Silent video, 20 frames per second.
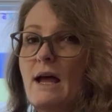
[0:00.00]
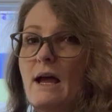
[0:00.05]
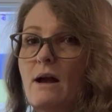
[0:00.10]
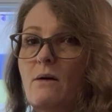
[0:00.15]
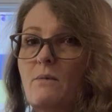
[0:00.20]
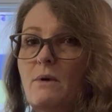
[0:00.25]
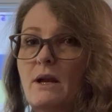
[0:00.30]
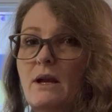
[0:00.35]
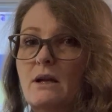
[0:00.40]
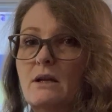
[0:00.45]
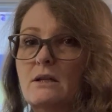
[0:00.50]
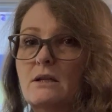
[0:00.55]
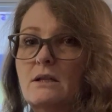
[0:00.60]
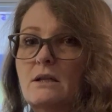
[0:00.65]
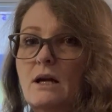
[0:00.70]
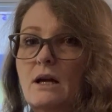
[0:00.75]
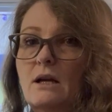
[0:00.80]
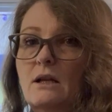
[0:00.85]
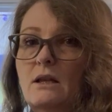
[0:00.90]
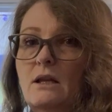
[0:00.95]
and we can
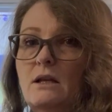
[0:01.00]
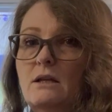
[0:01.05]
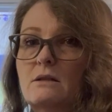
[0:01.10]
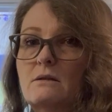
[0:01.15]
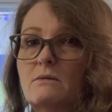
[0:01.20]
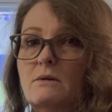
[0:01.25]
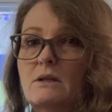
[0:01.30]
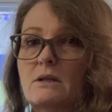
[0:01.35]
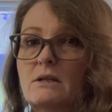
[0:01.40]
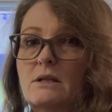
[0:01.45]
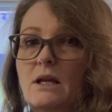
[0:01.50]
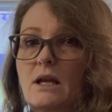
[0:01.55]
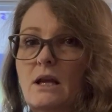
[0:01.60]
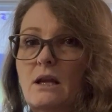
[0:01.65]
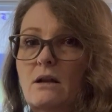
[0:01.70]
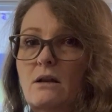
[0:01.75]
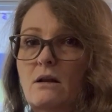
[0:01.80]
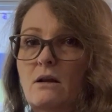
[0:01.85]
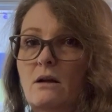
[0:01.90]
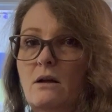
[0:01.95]
tuck these ones
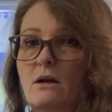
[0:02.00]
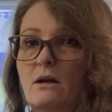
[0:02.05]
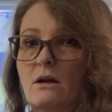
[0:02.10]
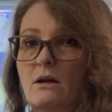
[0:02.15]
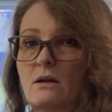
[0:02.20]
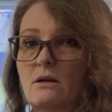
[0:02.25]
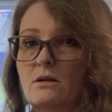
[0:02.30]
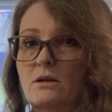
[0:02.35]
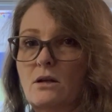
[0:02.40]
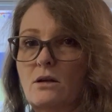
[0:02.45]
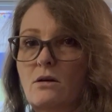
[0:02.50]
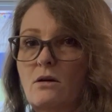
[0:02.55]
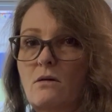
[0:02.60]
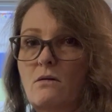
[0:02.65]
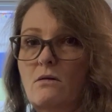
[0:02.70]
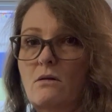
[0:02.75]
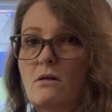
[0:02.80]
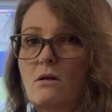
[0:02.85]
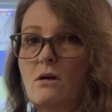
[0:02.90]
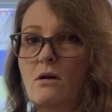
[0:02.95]
in to
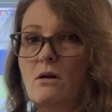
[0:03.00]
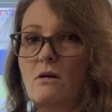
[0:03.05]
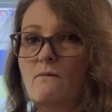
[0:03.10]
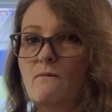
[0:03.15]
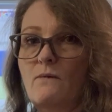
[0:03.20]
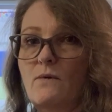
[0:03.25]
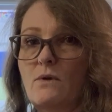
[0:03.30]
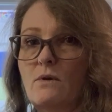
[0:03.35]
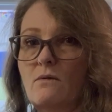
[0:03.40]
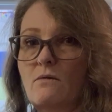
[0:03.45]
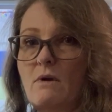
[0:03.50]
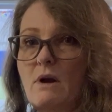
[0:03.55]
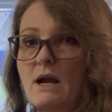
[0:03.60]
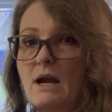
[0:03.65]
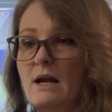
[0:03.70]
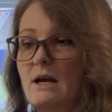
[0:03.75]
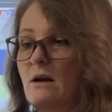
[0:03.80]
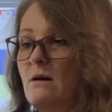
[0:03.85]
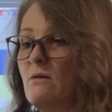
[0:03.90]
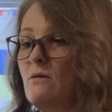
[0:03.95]
go along for the ride.